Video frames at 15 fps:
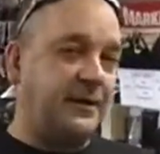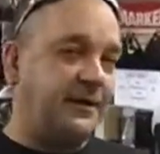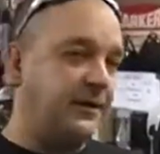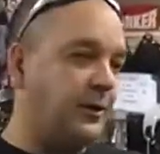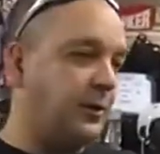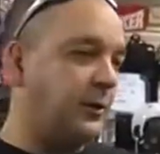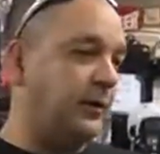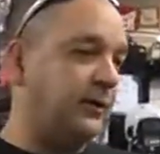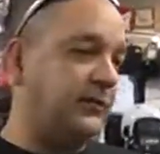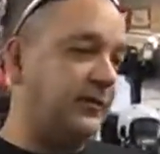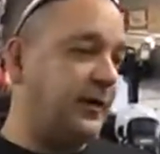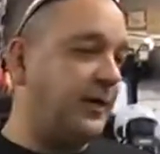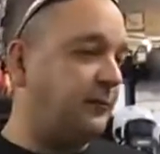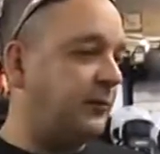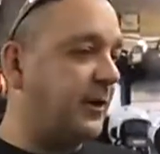You know, it's
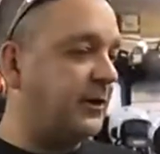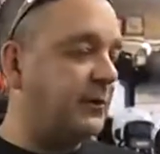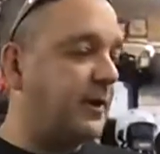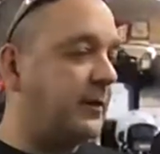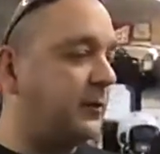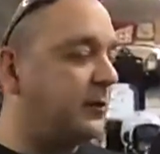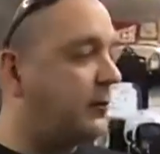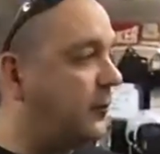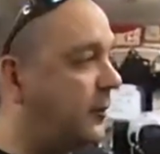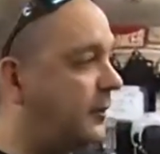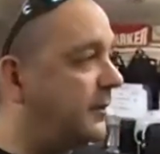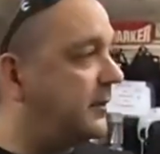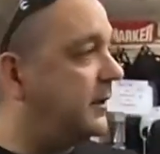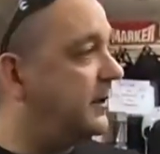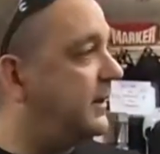uh, right around the
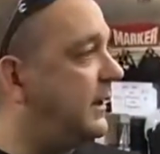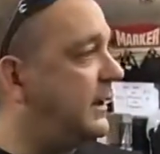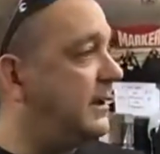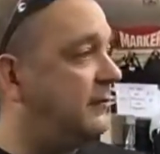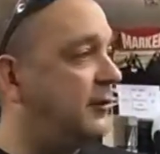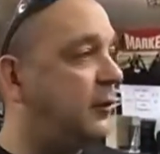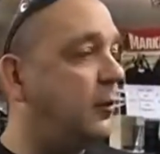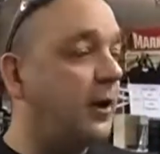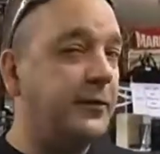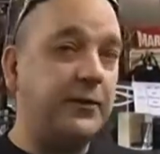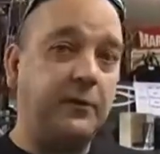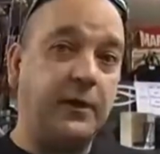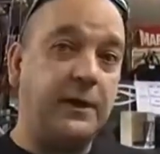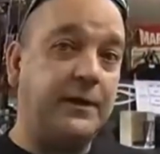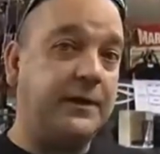corner, and, and if you want the
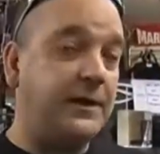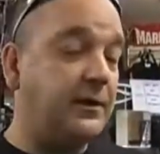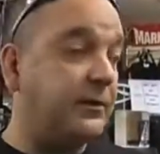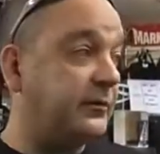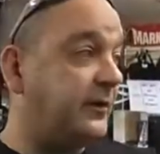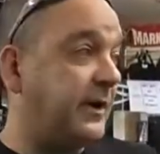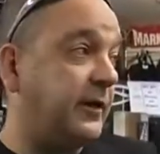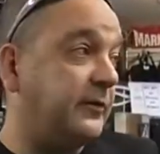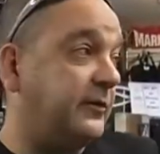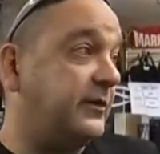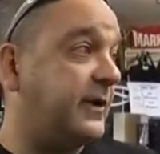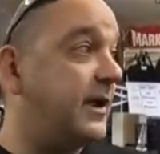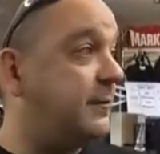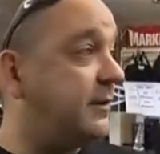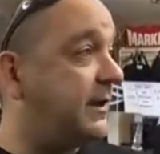great deals, now's the
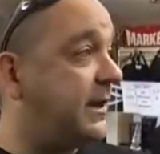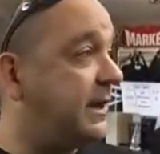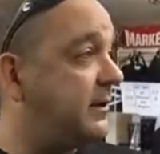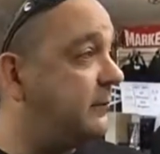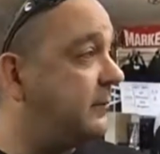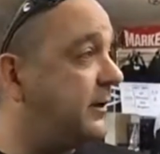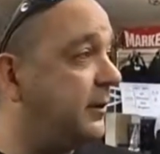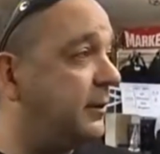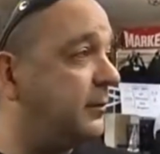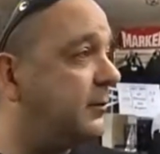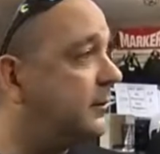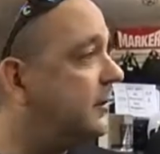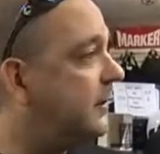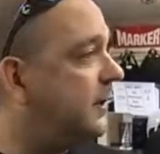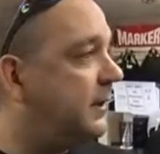time to get them, you know.
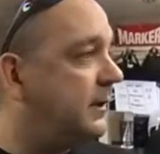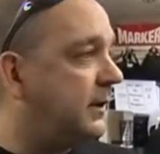Yep.